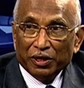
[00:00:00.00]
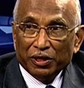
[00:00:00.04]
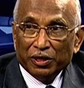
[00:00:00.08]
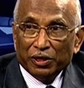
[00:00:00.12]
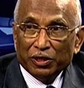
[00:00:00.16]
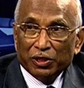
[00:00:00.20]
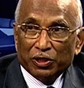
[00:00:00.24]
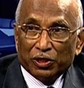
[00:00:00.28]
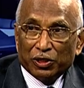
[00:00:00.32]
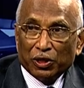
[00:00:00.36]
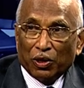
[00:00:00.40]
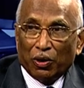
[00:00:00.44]

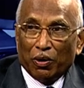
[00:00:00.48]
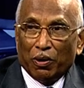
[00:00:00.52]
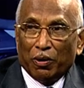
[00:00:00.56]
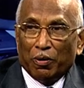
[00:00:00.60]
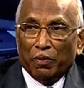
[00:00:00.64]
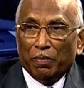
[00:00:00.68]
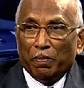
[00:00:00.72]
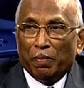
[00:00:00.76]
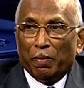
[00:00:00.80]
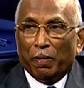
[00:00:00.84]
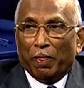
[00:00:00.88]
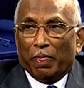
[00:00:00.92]

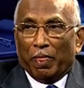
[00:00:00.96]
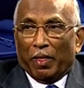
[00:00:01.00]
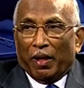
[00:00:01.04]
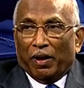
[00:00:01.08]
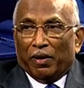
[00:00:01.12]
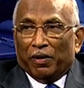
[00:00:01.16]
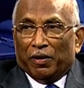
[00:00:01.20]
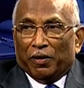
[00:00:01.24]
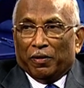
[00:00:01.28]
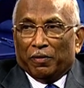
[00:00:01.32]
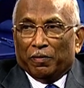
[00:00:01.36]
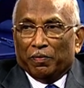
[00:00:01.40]
So
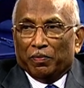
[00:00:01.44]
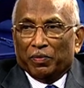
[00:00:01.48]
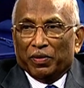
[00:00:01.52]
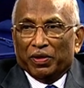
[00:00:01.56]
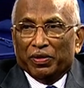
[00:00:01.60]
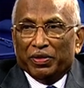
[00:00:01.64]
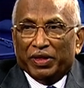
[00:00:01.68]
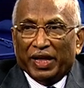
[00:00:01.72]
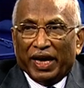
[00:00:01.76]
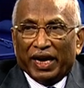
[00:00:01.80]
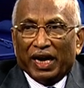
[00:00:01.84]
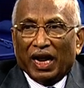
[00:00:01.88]

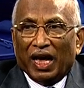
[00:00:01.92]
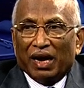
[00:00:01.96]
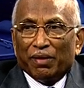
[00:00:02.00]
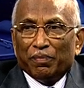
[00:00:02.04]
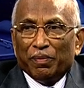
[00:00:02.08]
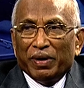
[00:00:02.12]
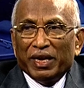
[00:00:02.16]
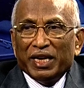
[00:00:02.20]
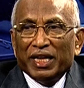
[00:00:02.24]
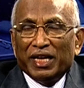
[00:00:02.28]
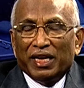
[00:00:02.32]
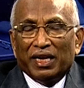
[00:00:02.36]
there are
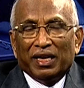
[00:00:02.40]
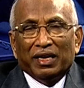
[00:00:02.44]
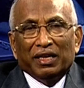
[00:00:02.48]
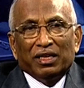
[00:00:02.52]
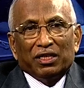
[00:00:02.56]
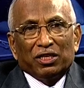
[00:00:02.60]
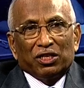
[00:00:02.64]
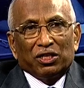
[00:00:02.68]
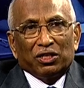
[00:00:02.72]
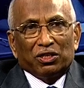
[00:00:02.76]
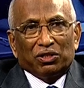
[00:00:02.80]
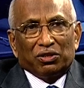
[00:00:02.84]
many
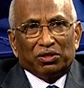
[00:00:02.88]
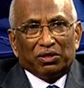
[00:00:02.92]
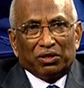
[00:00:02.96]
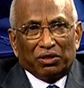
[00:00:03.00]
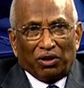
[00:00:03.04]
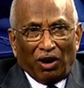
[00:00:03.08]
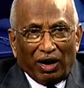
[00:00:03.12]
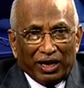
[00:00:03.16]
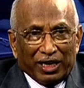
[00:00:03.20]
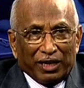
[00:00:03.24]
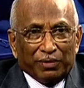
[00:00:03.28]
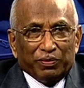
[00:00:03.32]

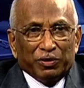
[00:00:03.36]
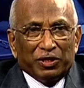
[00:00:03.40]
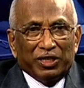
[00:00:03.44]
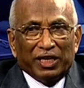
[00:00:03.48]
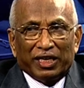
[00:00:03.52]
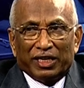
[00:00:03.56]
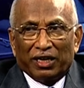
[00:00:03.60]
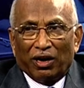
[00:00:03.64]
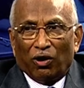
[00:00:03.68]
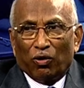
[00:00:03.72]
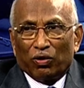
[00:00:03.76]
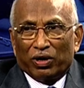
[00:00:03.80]
startups
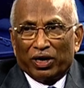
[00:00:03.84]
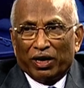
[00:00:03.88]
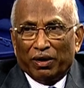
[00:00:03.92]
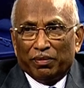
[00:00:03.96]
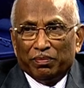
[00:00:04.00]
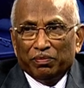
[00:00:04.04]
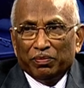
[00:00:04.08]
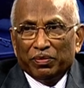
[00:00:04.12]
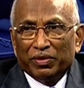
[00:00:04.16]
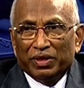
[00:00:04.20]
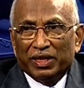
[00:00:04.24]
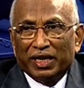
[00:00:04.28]
that have
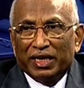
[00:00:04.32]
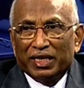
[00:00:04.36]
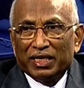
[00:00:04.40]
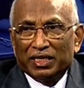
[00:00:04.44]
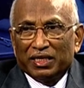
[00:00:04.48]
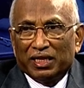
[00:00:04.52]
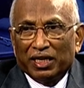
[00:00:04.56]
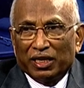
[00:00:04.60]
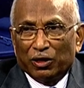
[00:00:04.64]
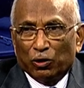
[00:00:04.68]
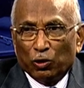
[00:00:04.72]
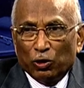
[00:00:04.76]
come, that is
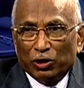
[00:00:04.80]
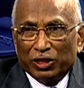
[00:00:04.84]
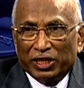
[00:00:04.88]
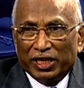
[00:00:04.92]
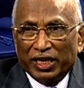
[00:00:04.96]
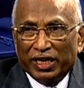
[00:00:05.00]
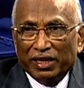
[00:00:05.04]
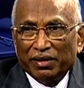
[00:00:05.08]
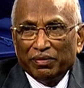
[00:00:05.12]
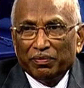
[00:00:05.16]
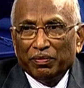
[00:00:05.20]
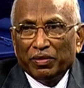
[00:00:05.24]
the good
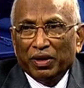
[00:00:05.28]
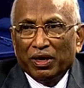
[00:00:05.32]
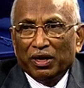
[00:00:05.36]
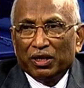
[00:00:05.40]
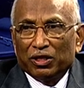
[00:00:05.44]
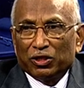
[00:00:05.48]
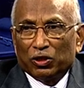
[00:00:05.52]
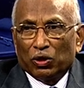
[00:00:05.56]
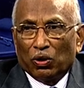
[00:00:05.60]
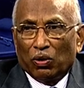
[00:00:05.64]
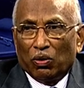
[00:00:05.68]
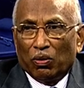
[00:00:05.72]
thing.
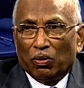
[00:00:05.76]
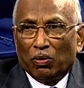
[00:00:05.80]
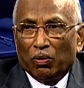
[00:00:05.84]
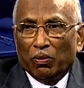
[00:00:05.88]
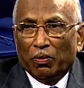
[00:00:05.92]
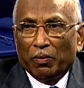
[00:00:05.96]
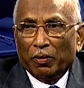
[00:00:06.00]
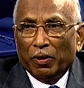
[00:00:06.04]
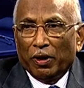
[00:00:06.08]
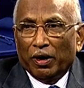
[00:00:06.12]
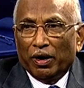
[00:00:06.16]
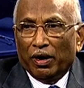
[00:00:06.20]
So
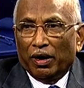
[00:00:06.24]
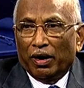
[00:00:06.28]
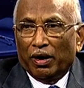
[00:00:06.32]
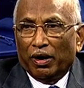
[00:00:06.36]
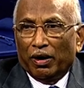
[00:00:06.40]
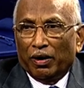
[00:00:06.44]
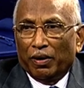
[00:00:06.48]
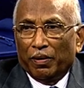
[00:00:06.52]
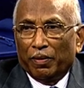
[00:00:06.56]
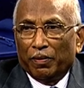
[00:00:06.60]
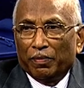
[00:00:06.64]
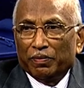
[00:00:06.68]

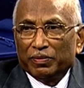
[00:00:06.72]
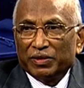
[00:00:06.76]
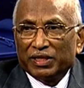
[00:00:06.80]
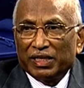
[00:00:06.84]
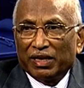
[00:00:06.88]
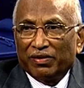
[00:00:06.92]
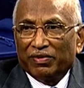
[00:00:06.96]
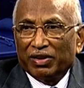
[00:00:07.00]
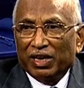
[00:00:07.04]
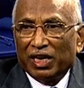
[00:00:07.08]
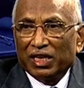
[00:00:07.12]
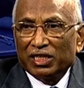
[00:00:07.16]
um,
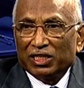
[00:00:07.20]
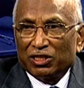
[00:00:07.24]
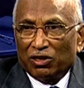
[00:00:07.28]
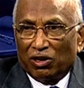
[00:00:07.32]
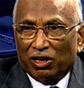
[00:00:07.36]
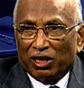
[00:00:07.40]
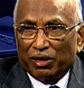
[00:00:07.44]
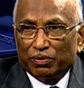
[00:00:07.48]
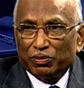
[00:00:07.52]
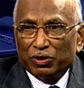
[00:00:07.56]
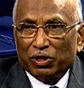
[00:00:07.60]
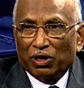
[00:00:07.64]
several
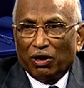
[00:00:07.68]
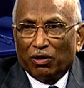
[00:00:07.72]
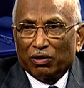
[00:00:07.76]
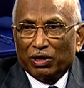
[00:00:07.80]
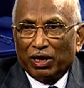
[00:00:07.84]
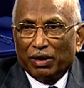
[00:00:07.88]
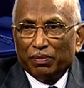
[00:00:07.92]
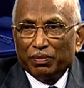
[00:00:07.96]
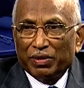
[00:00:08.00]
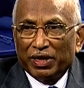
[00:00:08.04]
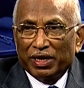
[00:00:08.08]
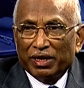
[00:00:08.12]
startups have
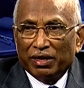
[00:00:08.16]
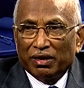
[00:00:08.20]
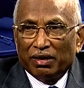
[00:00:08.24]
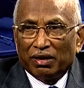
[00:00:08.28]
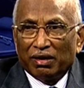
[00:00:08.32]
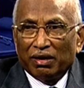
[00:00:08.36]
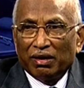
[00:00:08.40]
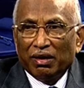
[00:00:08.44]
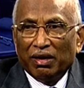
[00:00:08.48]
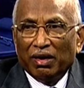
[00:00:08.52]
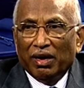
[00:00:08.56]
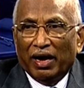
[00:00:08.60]
come here
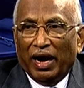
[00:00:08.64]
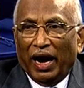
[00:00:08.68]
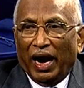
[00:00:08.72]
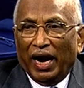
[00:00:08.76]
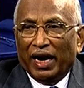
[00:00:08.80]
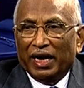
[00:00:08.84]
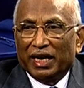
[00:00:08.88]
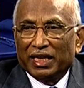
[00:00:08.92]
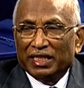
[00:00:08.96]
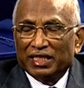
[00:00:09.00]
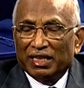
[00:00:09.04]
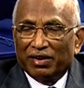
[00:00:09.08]

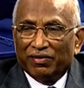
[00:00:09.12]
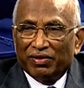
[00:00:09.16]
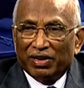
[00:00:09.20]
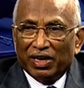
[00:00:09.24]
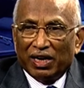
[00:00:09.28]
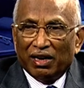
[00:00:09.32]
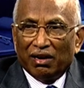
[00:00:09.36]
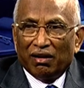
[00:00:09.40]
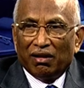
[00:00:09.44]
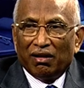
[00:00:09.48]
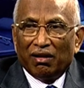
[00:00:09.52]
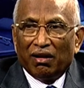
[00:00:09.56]
and
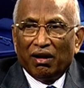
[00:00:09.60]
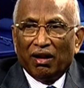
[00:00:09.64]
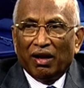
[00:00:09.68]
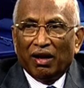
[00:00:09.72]
several